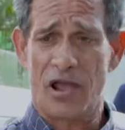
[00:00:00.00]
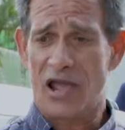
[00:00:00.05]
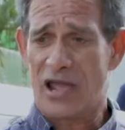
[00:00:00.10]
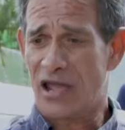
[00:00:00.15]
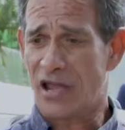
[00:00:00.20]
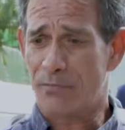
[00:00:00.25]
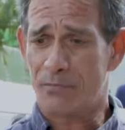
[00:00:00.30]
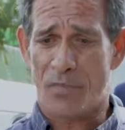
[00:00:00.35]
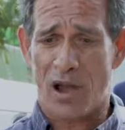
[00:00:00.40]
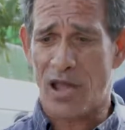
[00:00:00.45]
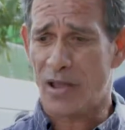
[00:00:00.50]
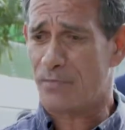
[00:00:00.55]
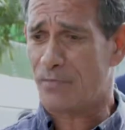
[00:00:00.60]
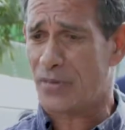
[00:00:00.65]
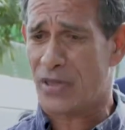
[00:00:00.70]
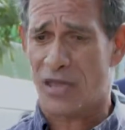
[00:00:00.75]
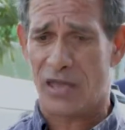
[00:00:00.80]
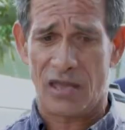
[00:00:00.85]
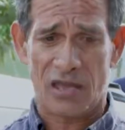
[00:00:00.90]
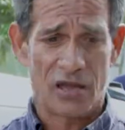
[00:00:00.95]
It might
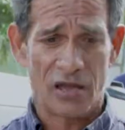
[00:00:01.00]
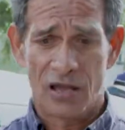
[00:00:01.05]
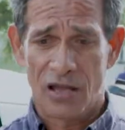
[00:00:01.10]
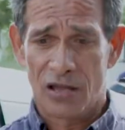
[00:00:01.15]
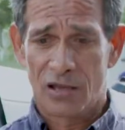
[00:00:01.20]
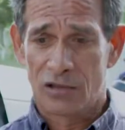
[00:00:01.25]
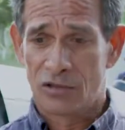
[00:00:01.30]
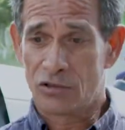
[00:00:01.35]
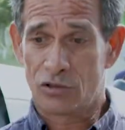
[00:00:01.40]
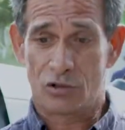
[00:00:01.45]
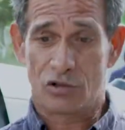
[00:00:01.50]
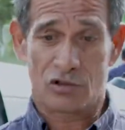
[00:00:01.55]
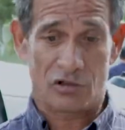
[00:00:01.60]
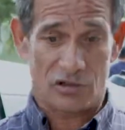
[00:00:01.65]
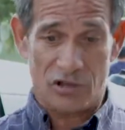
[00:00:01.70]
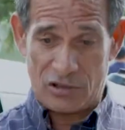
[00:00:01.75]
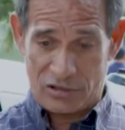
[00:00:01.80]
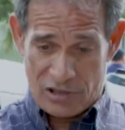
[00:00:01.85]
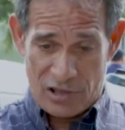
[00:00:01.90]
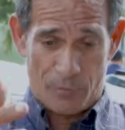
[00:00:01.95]
be
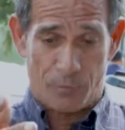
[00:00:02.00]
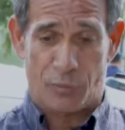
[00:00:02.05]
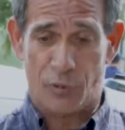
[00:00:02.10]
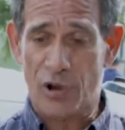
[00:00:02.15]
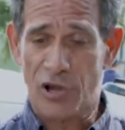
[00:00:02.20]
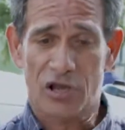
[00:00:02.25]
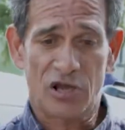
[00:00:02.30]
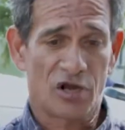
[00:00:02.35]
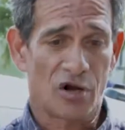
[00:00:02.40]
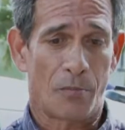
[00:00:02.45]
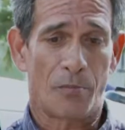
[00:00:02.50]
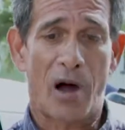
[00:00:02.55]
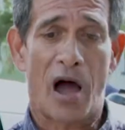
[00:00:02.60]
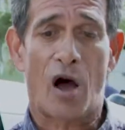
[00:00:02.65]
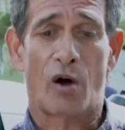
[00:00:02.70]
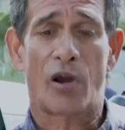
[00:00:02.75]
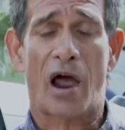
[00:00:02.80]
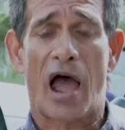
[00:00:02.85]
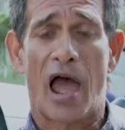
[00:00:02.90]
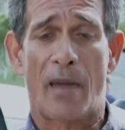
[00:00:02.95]
they're bringing them
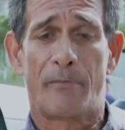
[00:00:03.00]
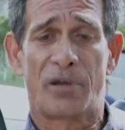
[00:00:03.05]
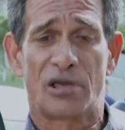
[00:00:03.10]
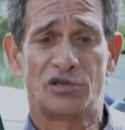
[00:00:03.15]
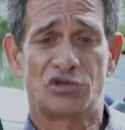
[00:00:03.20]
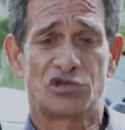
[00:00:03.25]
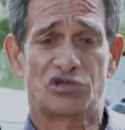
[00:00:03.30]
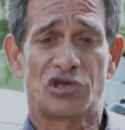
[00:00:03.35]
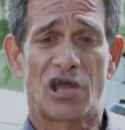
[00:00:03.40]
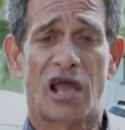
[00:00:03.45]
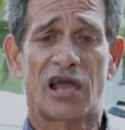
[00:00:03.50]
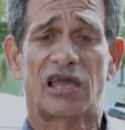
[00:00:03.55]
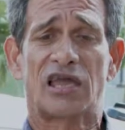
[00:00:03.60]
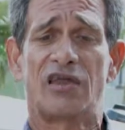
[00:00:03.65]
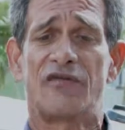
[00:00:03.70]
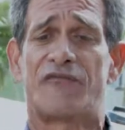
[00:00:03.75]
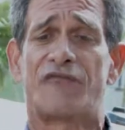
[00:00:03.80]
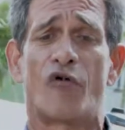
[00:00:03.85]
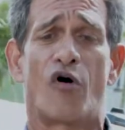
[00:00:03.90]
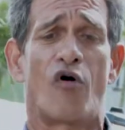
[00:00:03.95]
out. I've been
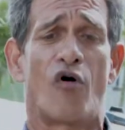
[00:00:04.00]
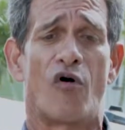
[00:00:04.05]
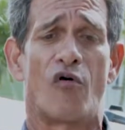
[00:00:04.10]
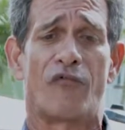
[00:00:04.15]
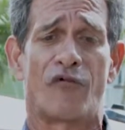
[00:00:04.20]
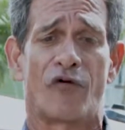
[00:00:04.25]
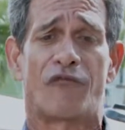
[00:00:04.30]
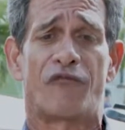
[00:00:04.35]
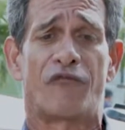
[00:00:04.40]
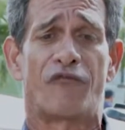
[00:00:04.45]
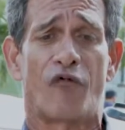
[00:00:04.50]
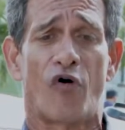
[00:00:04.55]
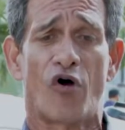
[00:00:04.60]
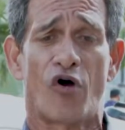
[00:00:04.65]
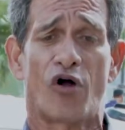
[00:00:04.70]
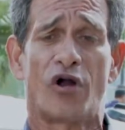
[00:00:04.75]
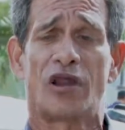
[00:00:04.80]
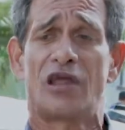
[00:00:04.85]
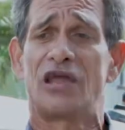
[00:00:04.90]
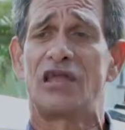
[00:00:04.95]
checking for over
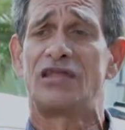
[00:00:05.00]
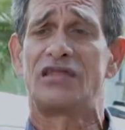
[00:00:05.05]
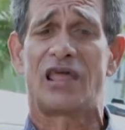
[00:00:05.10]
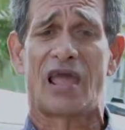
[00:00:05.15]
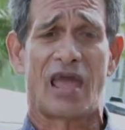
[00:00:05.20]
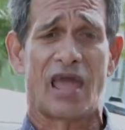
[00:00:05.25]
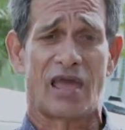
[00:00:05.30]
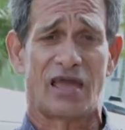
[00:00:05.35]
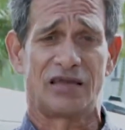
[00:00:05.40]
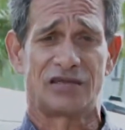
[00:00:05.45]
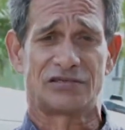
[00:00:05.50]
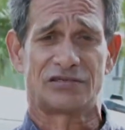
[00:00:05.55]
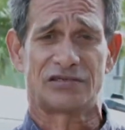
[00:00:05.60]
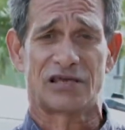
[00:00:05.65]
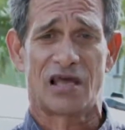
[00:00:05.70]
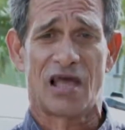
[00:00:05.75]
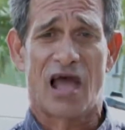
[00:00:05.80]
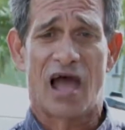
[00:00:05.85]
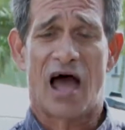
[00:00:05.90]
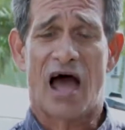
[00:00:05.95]
40 days.
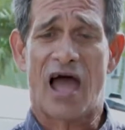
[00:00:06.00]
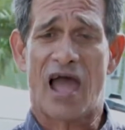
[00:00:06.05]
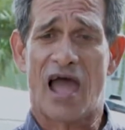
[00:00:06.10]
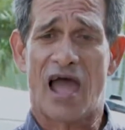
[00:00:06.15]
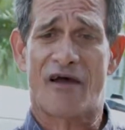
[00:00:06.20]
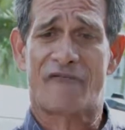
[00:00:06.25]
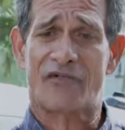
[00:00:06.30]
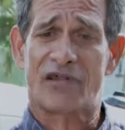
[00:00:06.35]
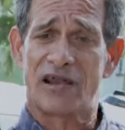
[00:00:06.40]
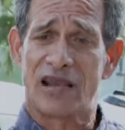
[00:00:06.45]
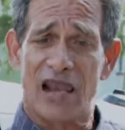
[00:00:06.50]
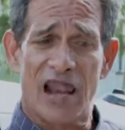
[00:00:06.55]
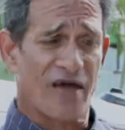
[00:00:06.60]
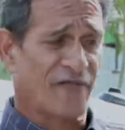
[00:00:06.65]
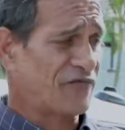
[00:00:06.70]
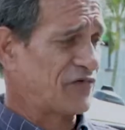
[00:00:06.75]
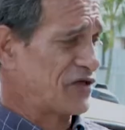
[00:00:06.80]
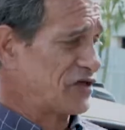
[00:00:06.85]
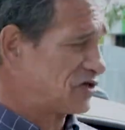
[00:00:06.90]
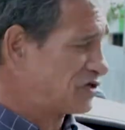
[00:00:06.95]
I haven't
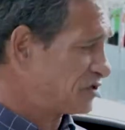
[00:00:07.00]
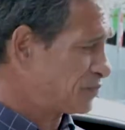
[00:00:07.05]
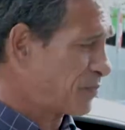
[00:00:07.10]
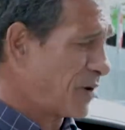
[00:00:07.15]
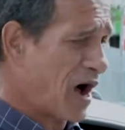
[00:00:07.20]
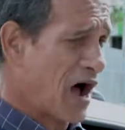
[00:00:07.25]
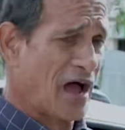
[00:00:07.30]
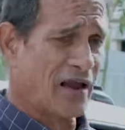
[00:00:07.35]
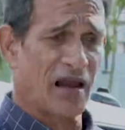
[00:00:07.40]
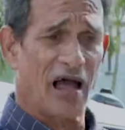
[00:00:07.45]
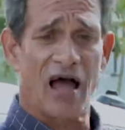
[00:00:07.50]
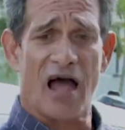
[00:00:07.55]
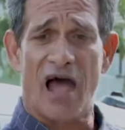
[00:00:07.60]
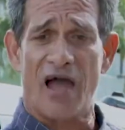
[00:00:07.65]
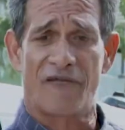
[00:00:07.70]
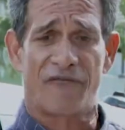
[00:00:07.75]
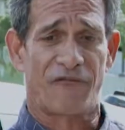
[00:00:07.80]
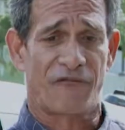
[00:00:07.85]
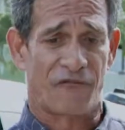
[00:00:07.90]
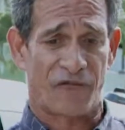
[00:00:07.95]
left this spot.
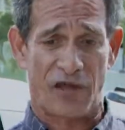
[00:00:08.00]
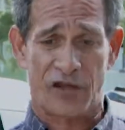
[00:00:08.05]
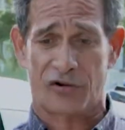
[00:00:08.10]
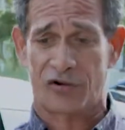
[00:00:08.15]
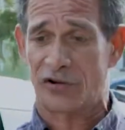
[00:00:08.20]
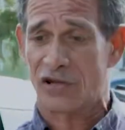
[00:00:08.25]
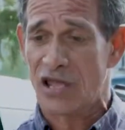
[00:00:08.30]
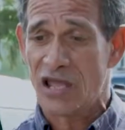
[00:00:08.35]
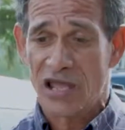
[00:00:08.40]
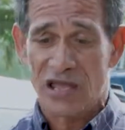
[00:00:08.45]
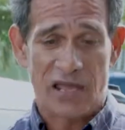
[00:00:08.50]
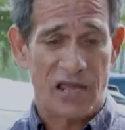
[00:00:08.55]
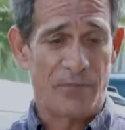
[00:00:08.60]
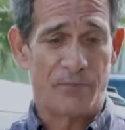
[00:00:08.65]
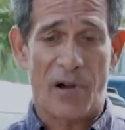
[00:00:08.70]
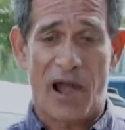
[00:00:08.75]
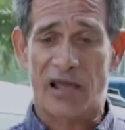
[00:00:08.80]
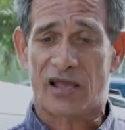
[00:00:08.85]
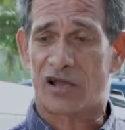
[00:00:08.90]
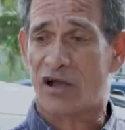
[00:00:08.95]
I figured he
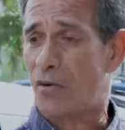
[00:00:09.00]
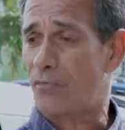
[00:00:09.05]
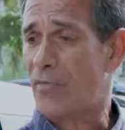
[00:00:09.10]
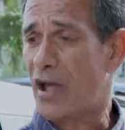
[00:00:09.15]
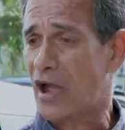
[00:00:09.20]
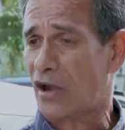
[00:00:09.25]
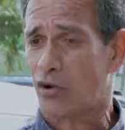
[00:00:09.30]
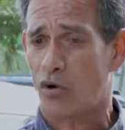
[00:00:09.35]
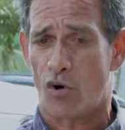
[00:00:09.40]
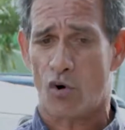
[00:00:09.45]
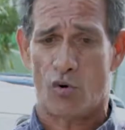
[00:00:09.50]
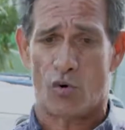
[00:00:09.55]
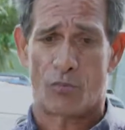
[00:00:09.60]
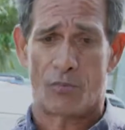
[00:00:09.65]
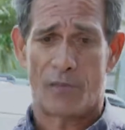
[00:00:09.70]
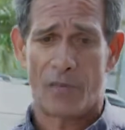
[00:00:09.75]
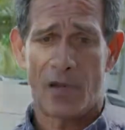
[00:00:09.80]
might come back home.